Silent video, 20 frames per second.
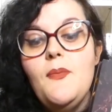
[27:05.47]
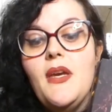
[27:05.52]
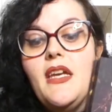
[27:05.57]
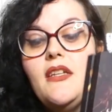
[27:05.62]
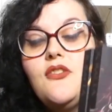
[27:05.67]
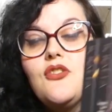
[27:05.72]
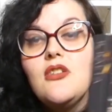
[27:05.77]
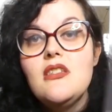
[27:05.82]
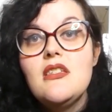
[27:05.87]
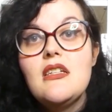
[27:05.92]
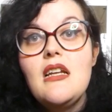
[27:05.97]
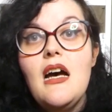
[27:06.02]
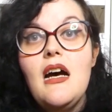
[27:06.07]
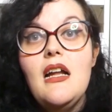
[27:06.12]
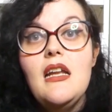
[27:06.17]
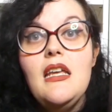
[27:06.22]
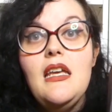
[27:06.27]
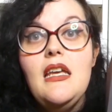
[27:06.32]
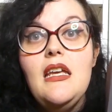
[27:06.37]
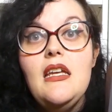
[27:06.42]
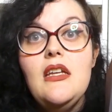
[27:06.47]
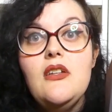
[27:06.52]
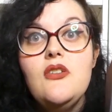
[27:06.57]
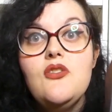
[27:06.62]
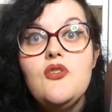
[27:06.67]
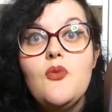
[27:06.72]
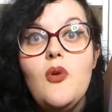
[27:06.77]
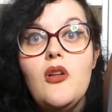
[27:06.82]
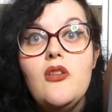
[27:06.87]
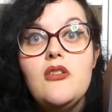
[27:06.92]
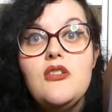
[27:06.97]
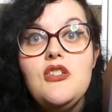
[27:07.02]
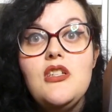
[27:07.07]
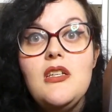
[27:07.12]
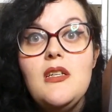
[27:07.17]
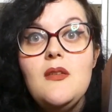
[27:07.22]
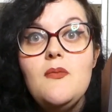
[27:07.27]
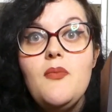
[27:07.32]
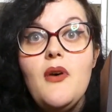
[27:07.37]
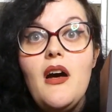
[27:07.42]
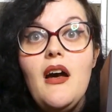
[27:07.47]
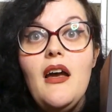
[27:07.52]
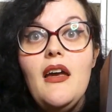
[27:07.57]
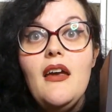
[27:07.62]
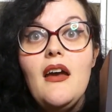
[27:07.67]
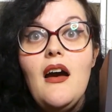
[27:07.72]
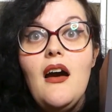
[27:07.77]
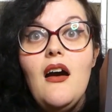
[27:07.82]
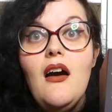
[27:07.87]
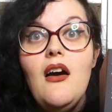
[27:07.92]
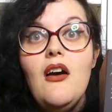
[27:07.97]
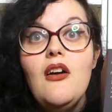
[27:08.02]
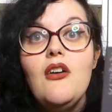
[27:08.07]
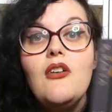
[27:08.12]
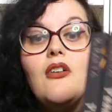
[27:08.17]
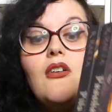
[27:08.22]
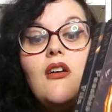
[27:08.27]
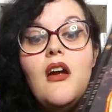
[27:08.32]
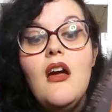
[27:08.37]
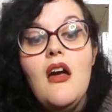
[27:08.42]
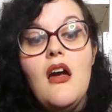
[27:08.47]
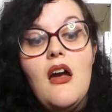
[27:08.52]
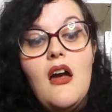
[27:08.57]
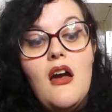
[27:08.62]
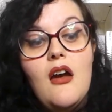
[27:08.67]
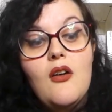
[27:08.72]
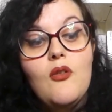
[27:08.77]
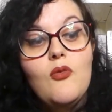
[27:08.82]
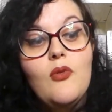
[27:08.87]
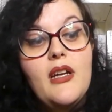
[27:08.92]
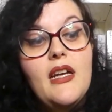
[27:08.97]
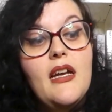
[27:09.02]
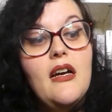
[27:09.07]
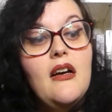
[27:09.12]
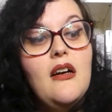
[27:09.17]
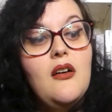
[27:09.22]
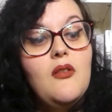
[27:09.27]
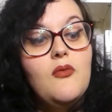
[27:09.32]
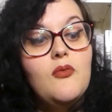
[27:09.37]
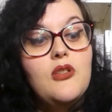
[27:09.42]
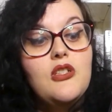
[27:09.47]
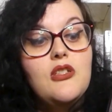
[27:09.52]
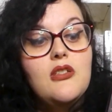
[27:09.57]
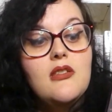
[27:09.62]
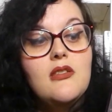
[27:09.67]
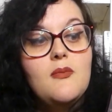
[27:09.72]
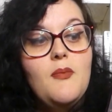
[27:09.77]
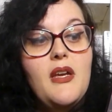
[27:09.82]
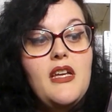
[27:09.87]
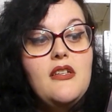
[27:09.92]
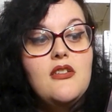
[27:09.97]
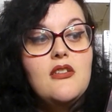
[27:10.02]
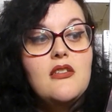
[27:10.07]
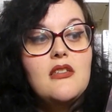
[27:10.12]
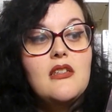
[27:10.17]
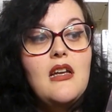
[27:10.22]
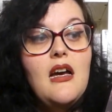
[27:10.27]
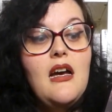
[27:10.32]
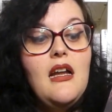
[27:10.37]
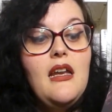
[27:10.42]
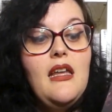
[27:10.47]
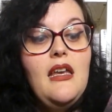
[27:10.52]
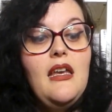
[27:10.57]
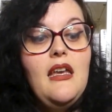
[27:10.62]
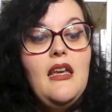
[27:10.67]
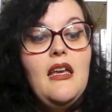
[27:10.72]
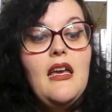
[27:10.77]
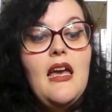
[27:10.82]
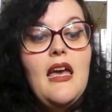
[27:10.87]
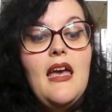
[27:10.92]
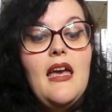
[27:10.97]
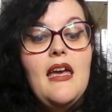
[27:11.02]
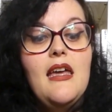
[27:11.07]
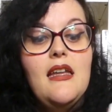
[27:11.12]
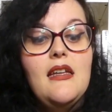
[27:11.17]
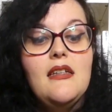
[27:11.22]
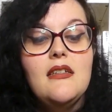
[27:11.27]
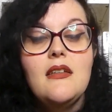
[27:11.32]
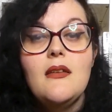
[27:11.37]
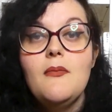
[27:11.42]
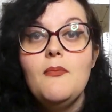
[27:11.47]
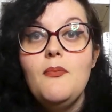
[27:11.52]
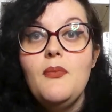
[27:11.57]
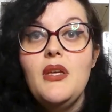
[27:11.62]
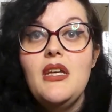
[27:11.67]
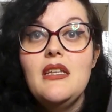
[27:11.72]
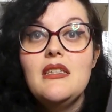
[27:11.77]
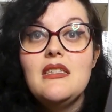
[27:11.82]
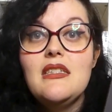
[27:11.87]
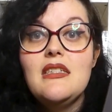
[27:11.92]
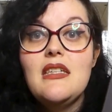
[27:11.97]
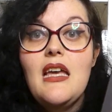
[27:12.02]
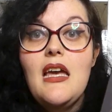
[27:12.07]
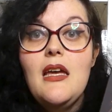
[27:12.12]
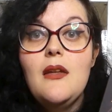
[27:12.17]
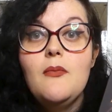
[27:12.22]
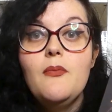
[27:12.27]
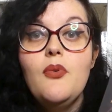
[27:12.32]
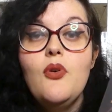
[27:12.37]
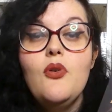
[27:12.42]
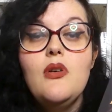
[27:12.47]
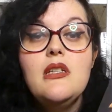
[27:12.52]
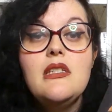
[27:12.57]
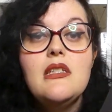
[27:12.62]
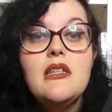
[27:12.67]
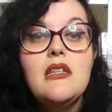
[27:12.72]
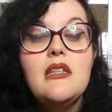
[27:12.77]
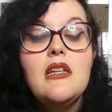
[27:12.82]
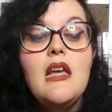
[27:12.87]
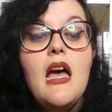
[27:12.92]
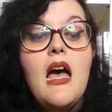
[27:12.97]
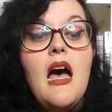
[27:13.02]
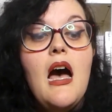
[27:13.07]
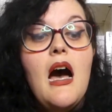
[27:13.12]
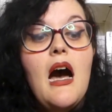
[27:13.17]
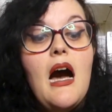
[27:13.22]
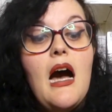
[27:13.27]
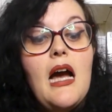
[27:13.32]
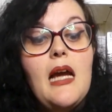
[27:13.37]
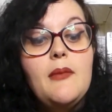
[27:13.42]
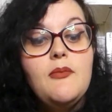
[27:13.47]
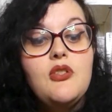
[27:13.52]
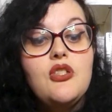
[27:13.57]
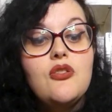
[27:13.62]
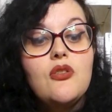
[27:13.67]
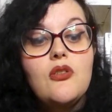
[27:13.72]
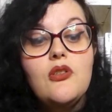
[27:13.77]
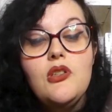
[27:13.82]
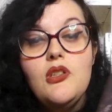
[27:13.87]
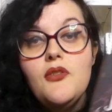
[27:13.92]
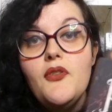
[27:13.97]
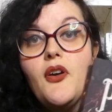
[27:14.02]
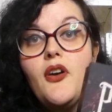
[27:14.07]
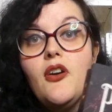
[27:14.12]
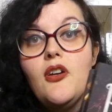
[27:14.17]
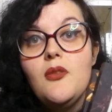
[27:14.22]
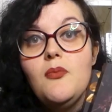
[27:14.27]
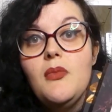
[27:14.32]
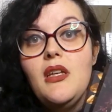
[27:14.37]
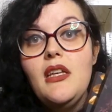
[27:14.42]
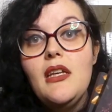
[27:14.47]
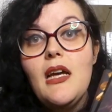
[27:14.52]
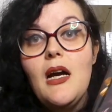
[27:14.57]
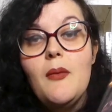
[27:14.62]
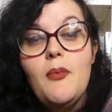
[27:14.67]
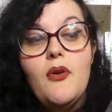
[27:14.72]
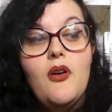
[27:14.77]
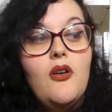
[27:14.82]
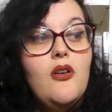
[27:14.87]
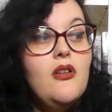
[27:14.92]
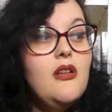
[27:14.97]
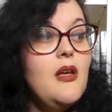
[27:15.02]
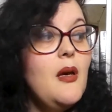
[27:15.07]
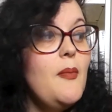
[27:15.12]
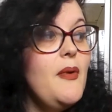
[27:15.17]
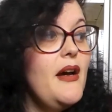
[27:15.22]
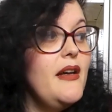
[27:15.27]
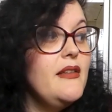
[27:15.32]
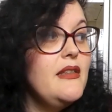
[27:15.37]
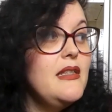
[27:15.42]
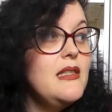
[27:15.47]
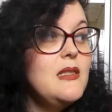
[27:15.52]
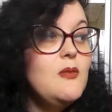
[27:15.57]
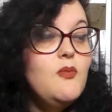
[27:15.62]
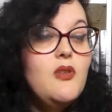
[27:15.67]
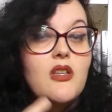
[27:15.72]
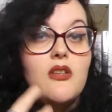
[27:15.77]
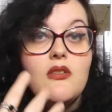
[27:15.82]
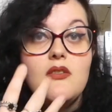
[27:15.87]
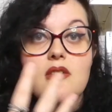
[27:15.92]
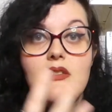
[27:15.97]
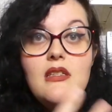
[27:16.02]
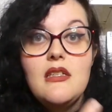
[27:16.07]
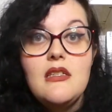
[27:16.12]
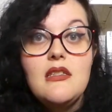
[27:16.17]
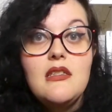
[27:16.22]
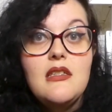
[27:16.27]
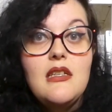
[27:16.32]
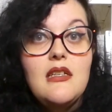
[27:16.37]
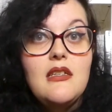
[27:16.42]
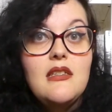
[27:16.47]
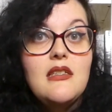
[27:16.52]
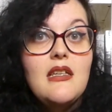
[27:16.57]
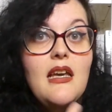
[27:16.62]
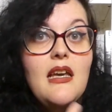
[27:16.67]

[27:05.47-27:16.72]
Peaches and Honey duology by R. Rhea, which is Peaches and Honey and Pits and Poison. I'm sure you've heard me yap on about this because this is